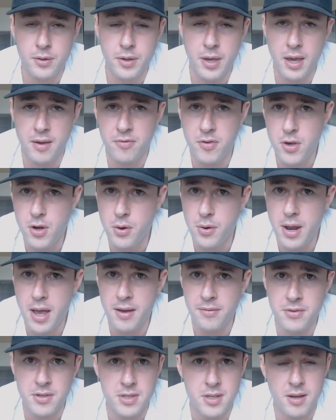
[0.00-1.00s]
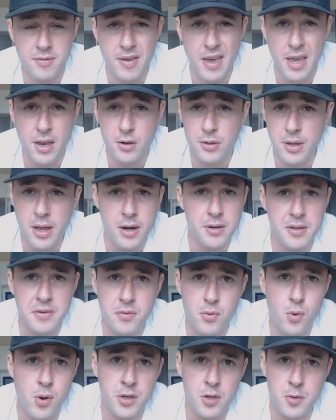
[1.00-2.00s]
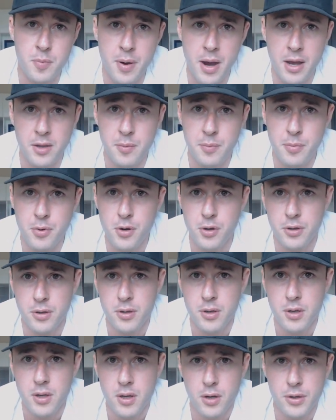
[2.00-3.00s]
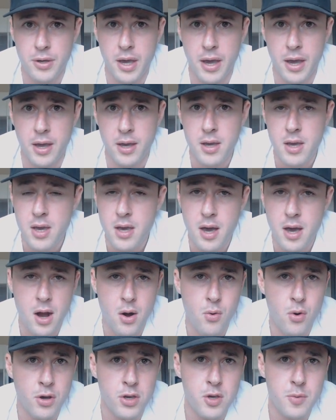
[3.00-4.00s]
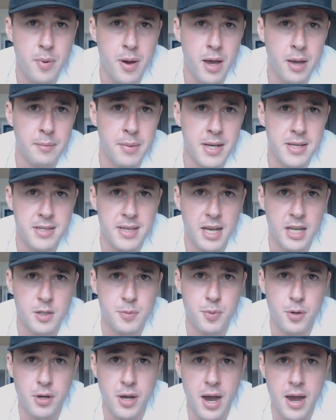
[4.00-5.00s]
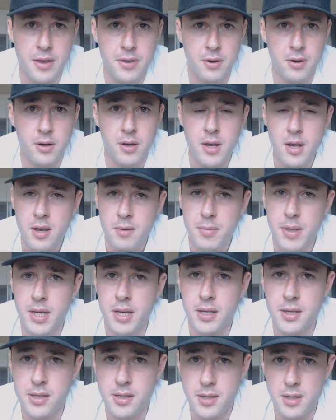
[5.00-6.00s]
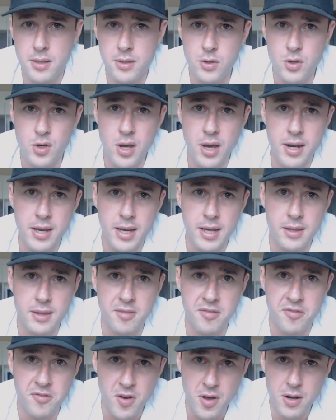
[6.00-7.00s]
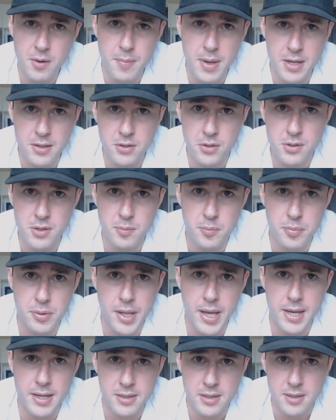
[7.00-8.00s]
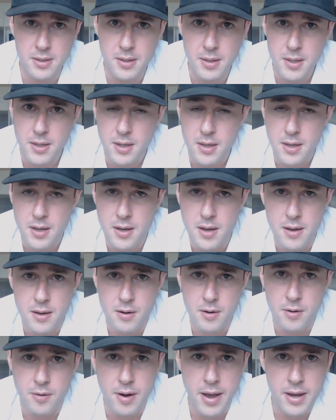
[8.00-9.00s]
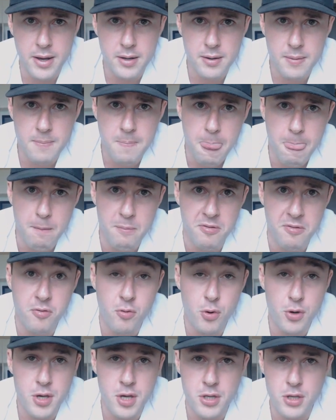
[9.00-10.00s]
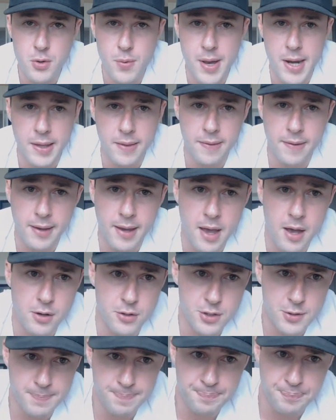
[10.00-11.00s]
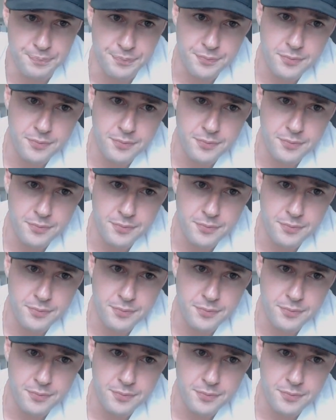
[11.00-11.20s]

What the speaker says: Okay, if you don't have the stuff handled, I don't even want you buying the book. Okay, I don't want you buying my sex book either, because you got to get the fundamentals in place. All right, before you do anything else.